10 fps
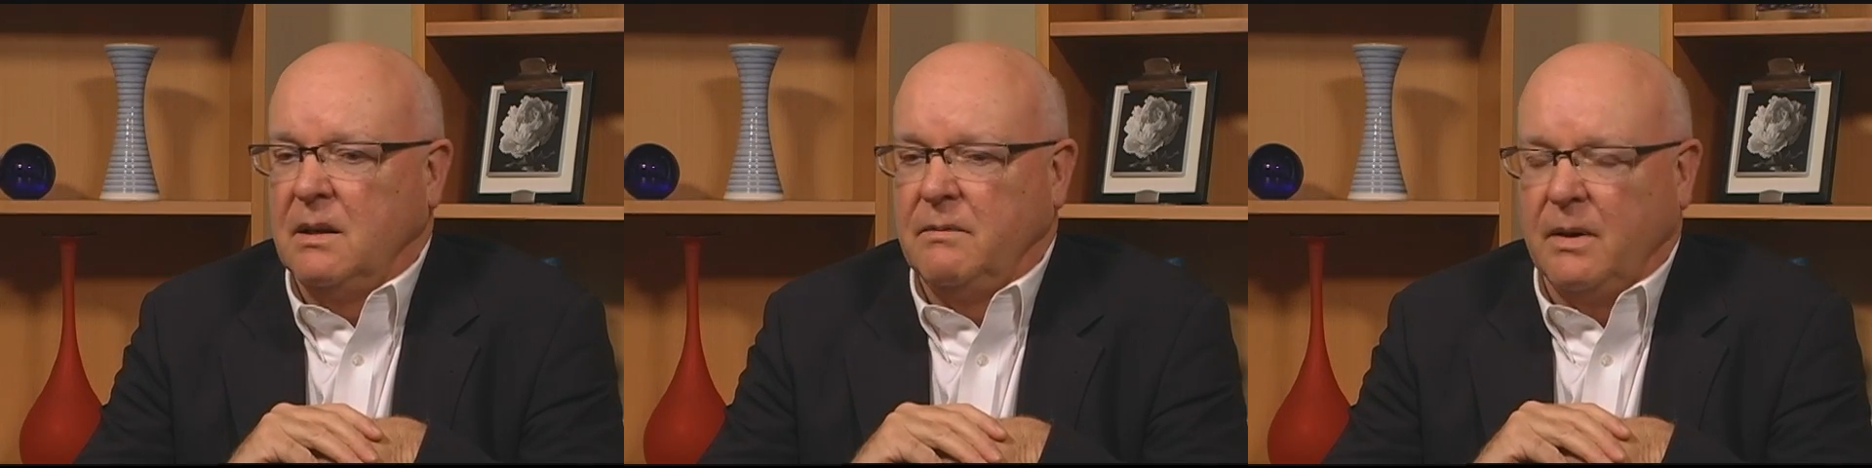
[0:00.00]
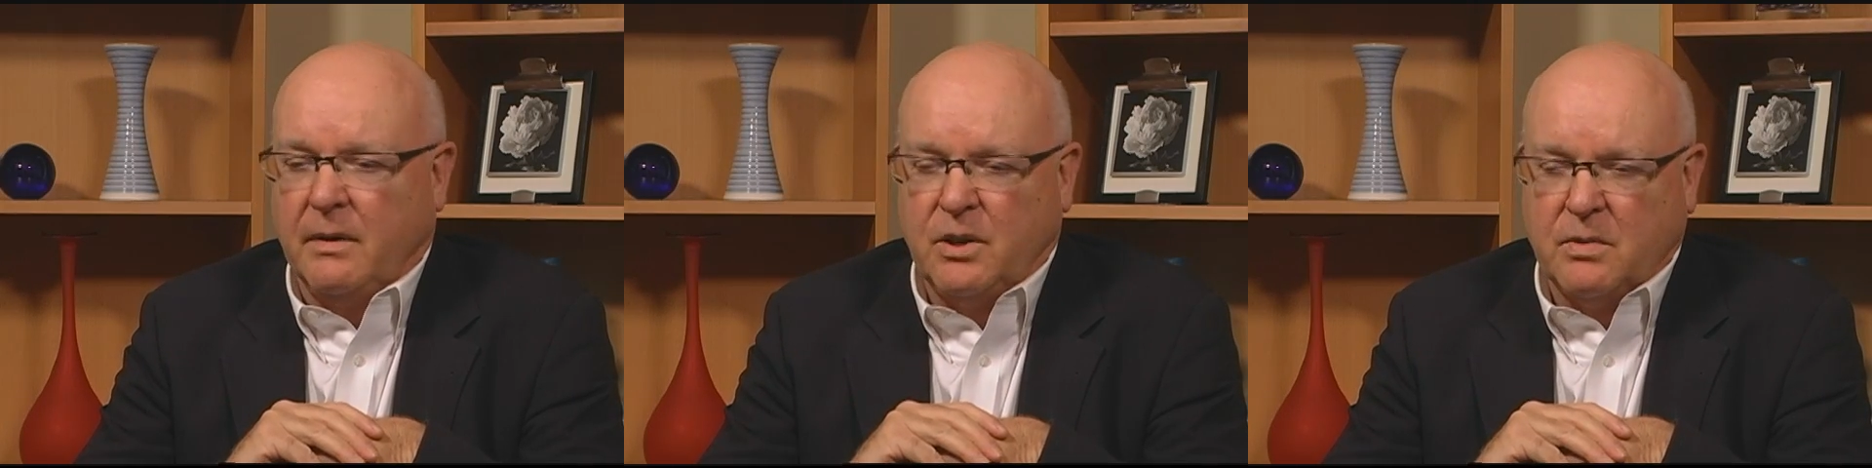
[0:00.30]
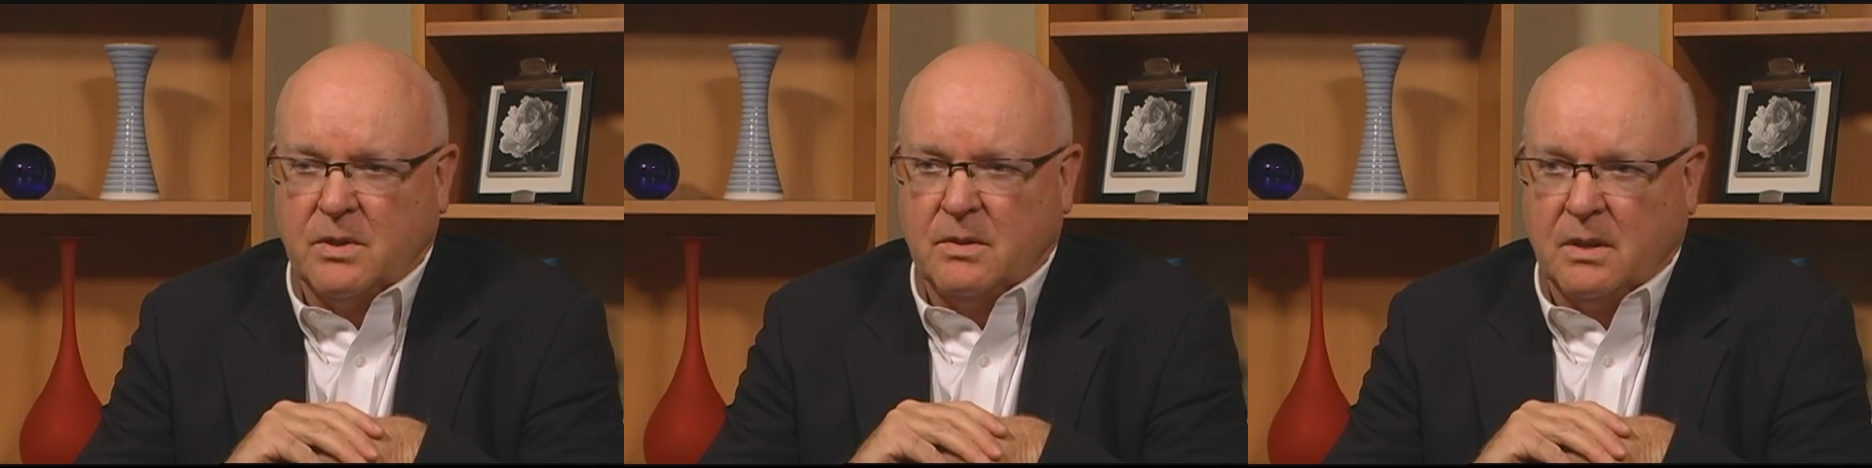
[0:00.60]
Very
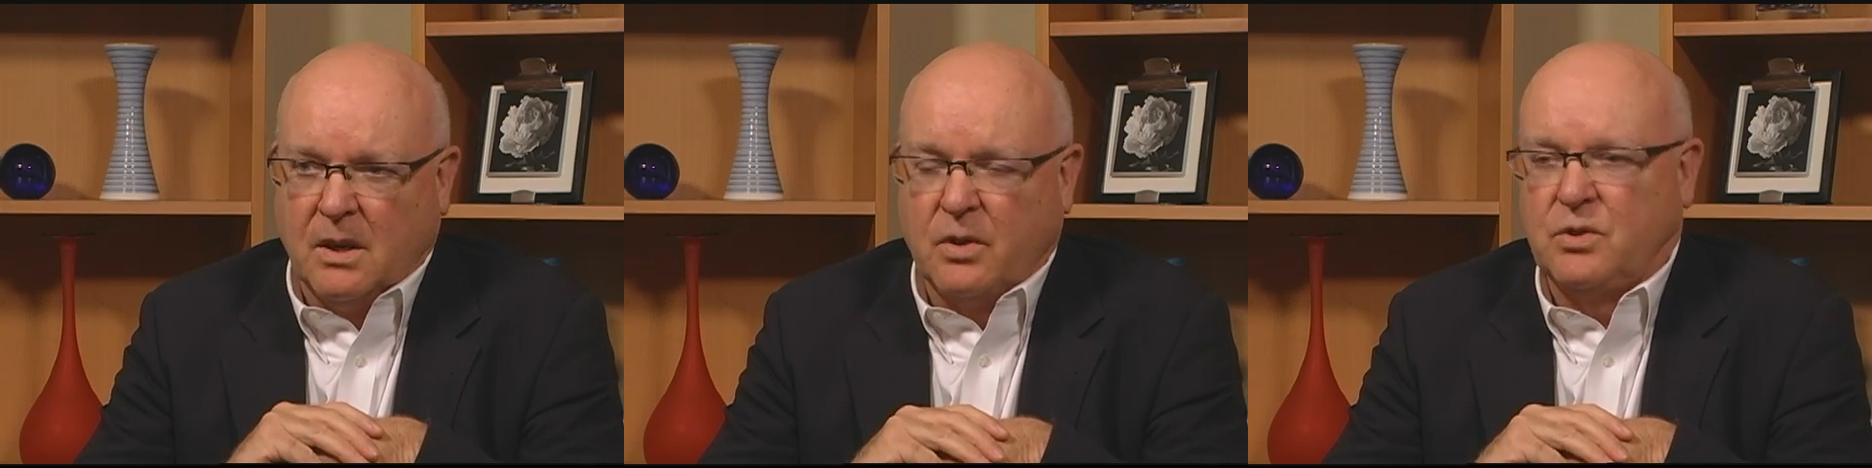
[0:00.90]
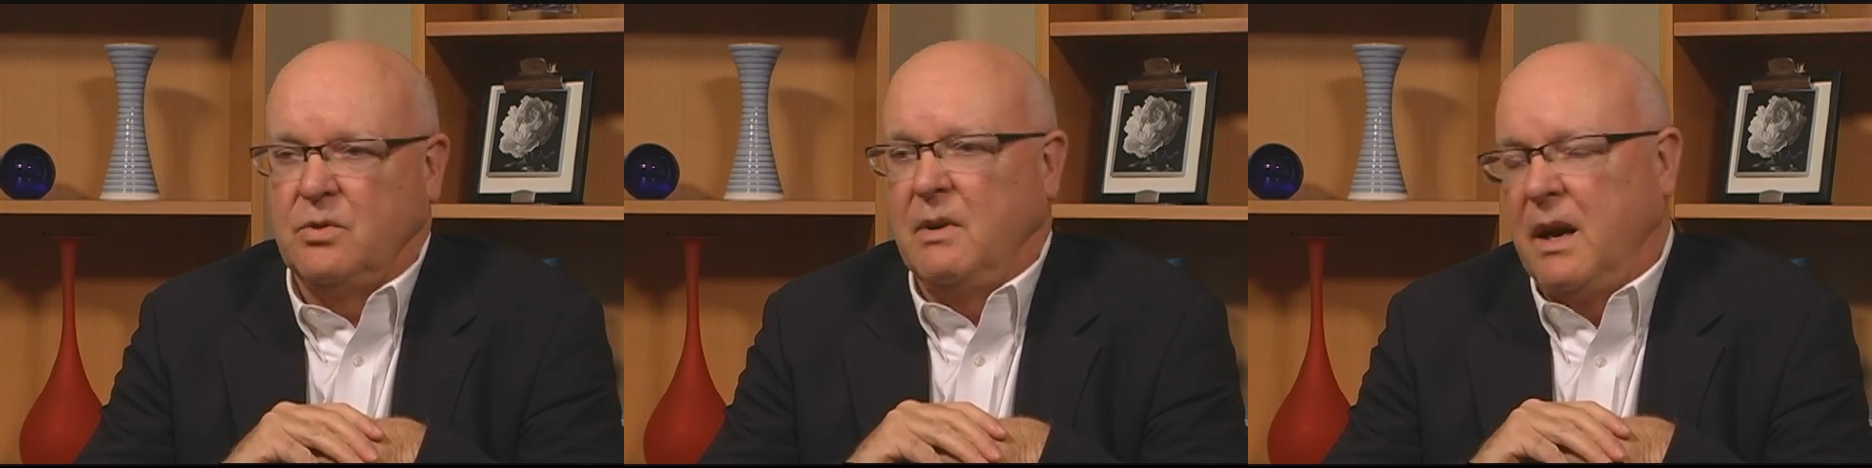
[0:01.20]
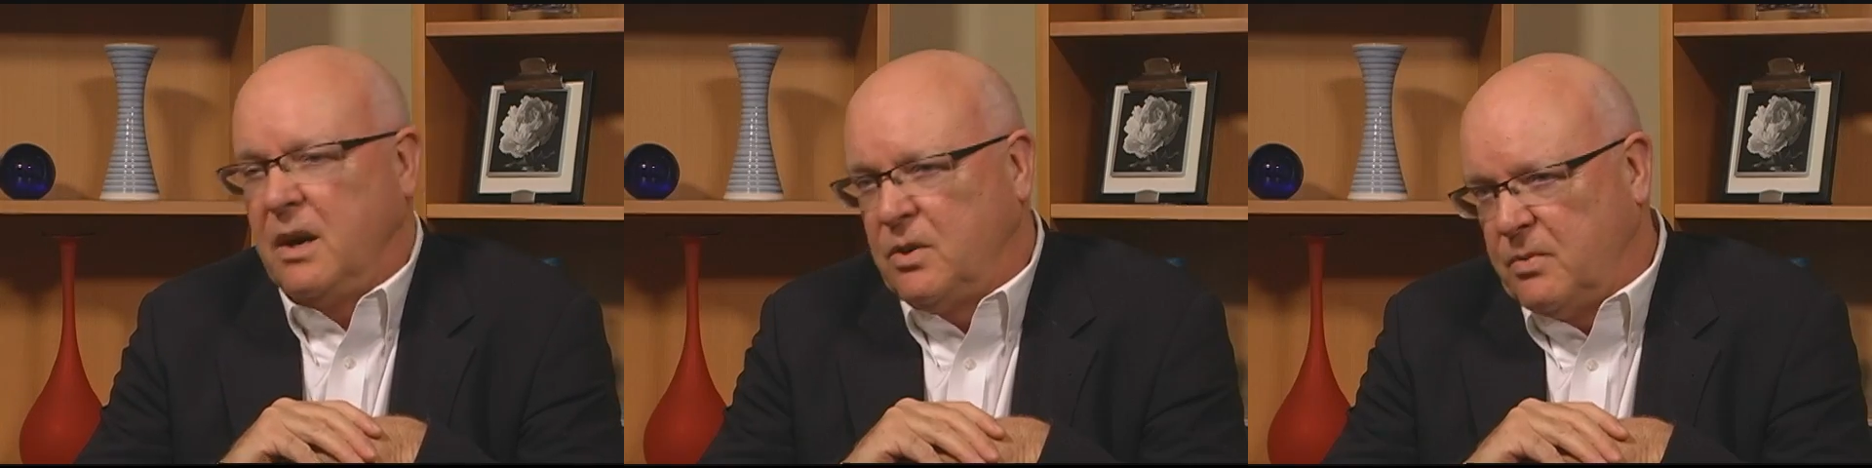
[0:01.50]
interested in the culture,
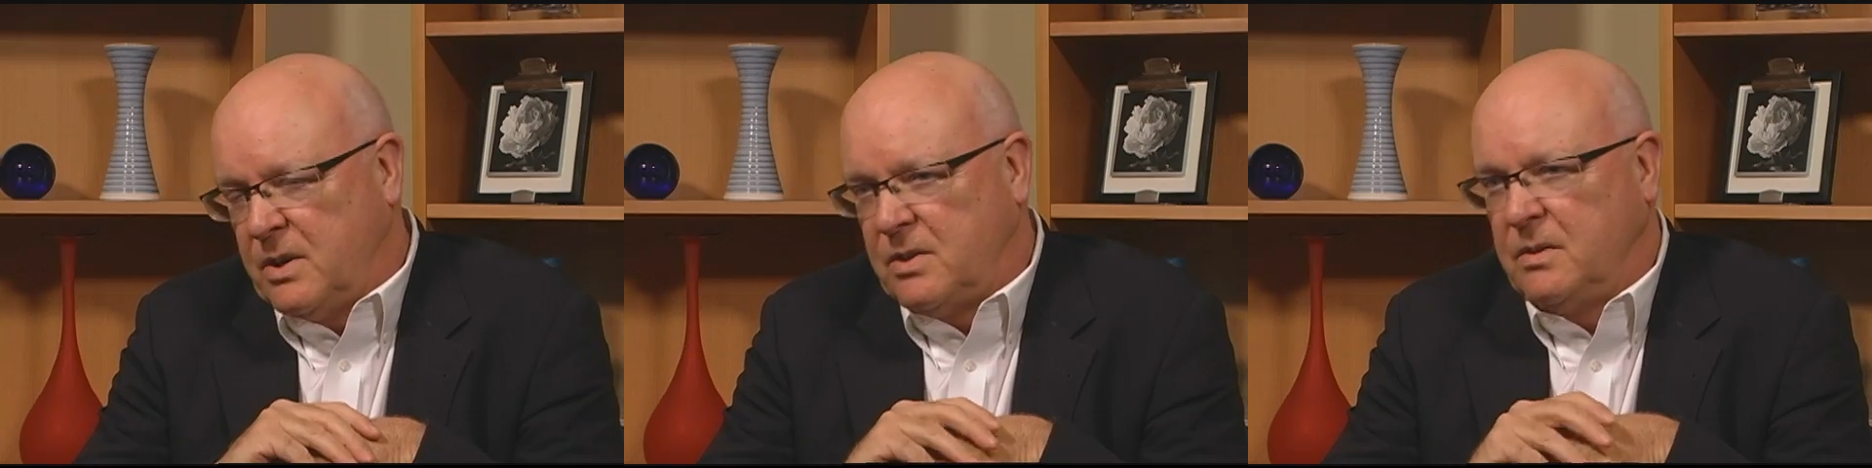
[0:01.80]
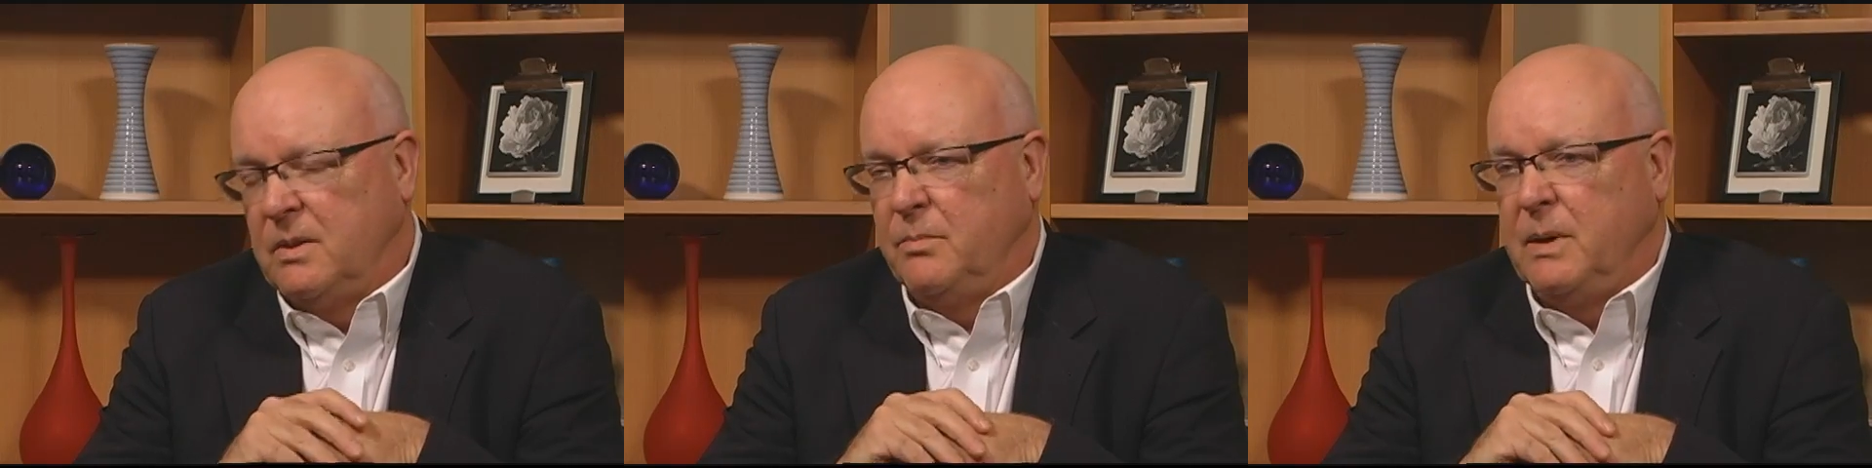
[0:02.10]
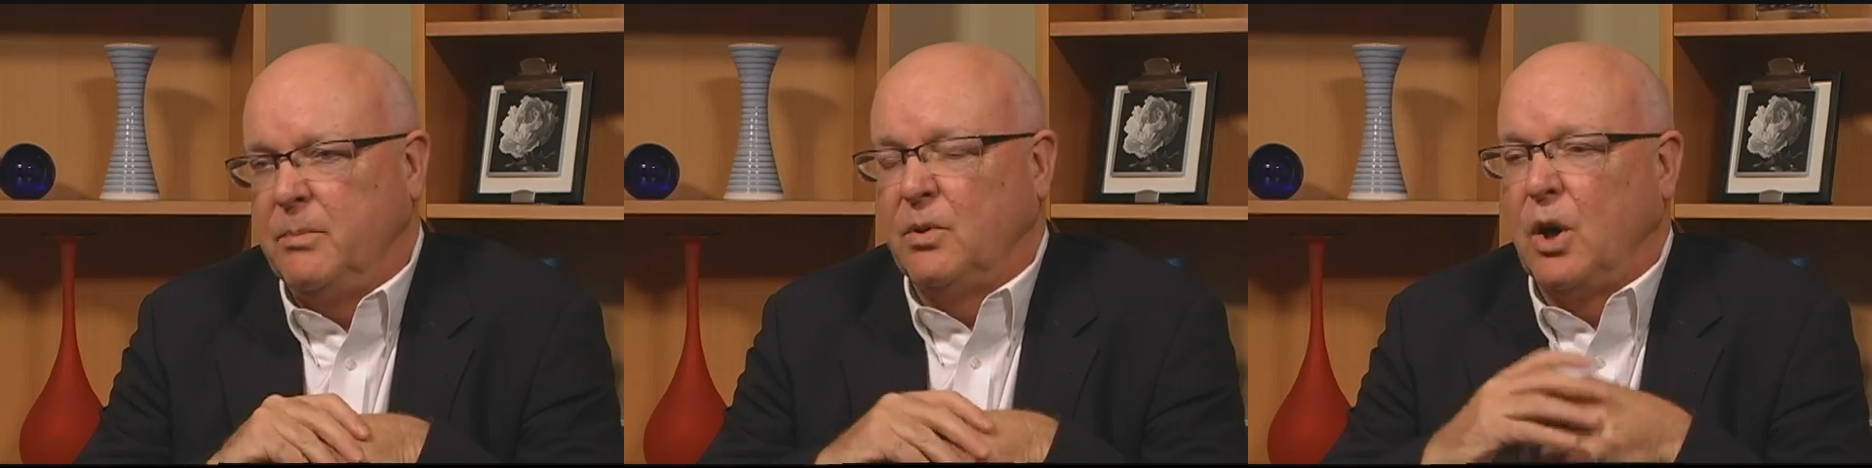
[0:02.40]
interested in the people,